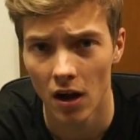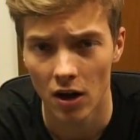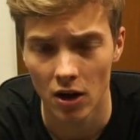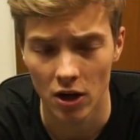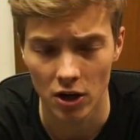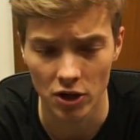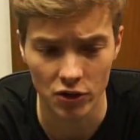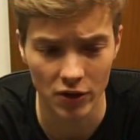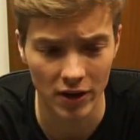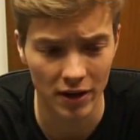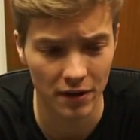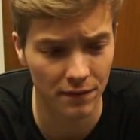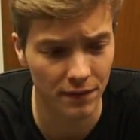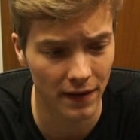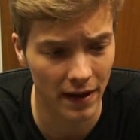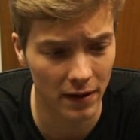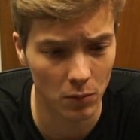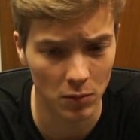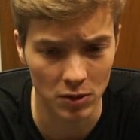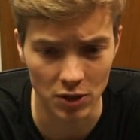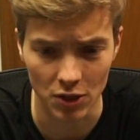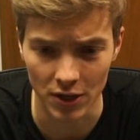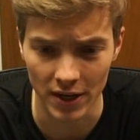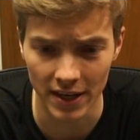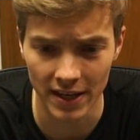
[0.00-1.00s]
or try to find
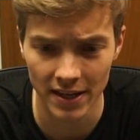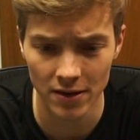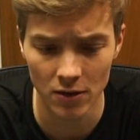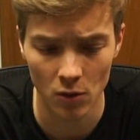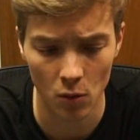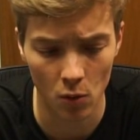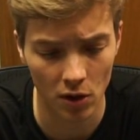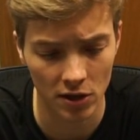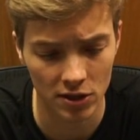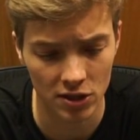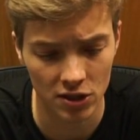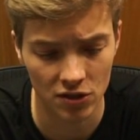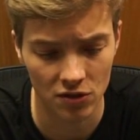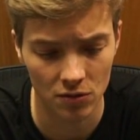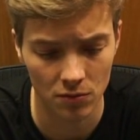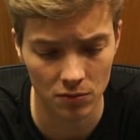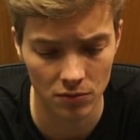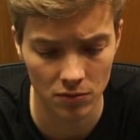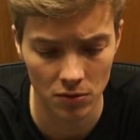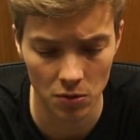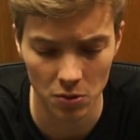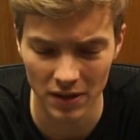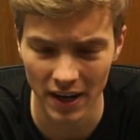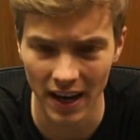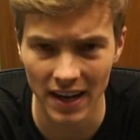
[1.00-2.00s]
what they're hidden, or just
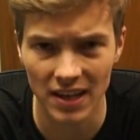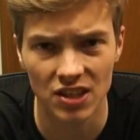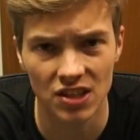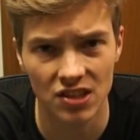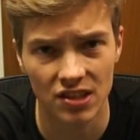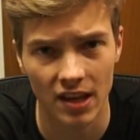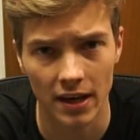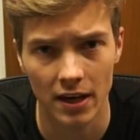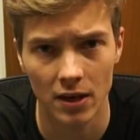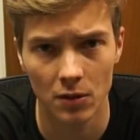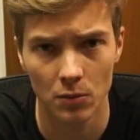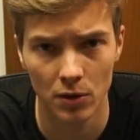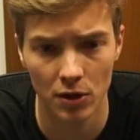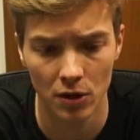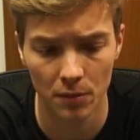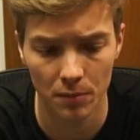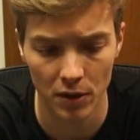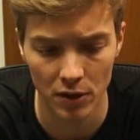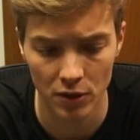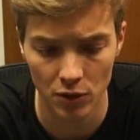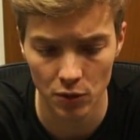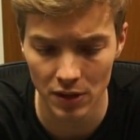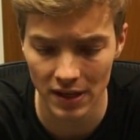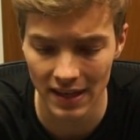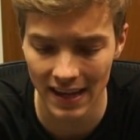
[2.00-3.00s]
do a nice steady reel.
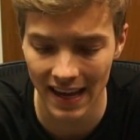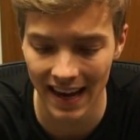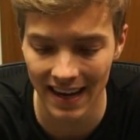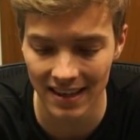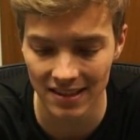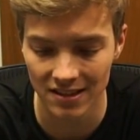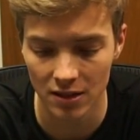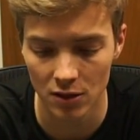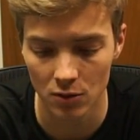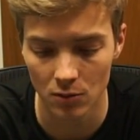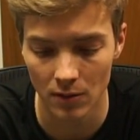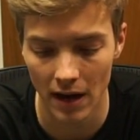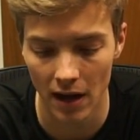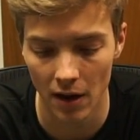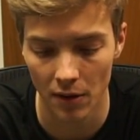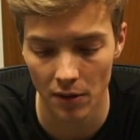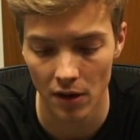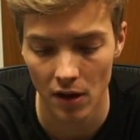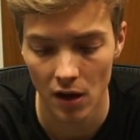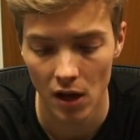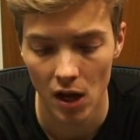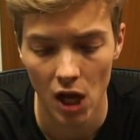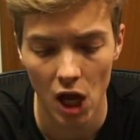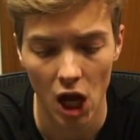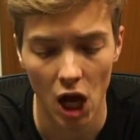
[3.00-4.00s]
But you can cast it
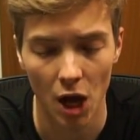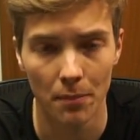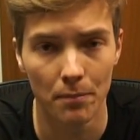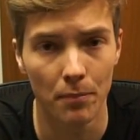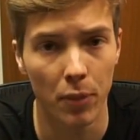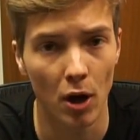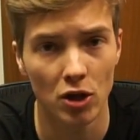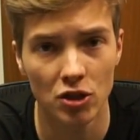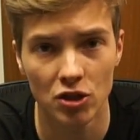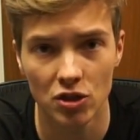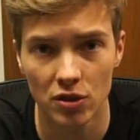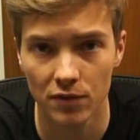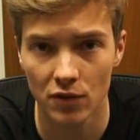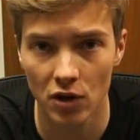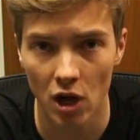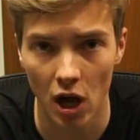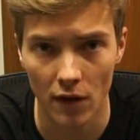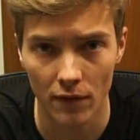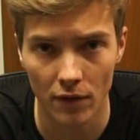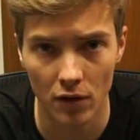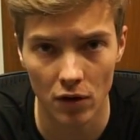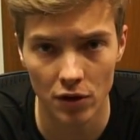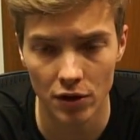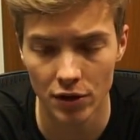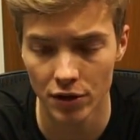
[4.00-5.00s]
around a bunch of
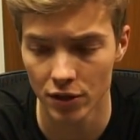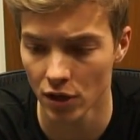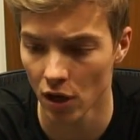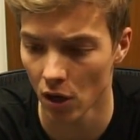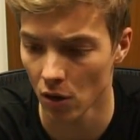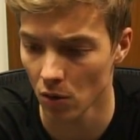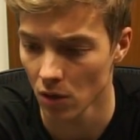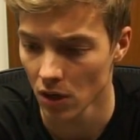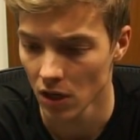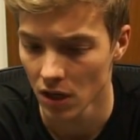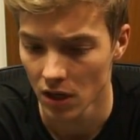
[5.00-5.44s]
cover, you know,